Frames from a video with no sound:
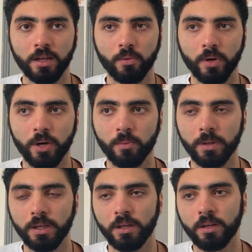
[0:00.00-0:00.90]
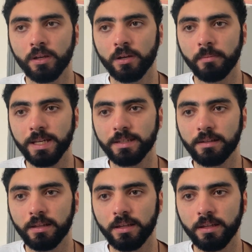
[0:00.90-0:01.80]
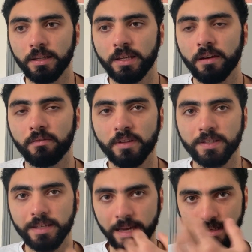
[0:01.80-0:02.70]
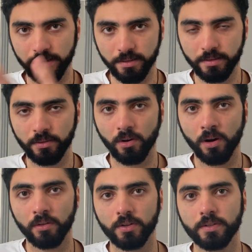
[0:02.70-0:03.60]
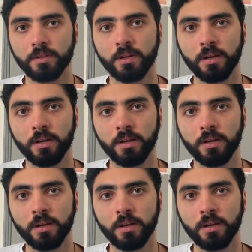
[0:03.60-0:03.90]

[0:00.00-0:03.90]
where we basically give this essence to others